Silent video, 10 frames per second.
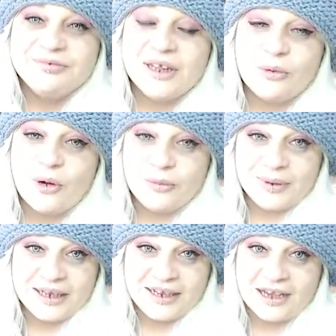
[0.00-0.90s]
There won't
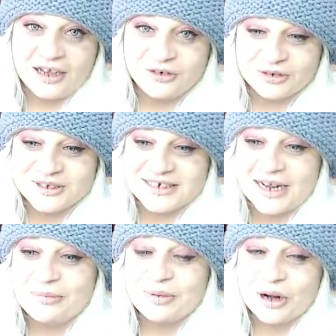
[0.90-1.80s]
be any card draws
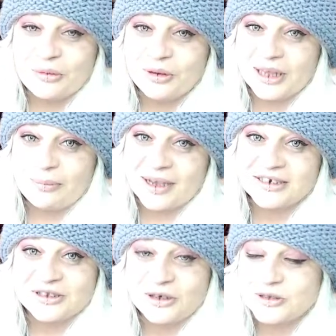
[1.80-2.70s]
today, but I will get
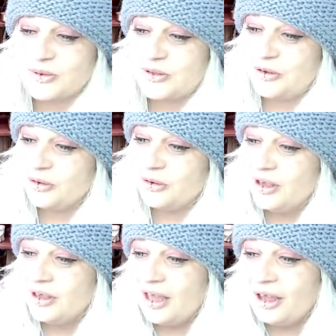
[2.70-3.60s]
back to those with you
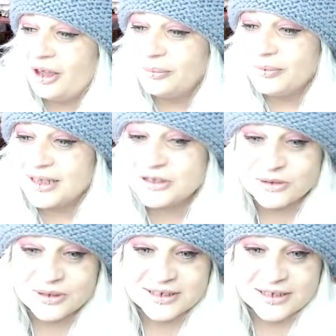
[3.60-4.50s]
as
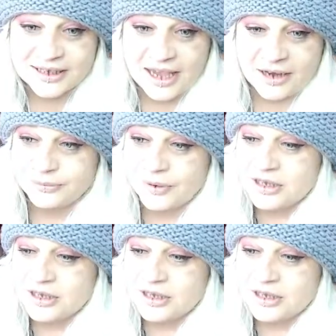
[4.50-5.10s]
soon as I can.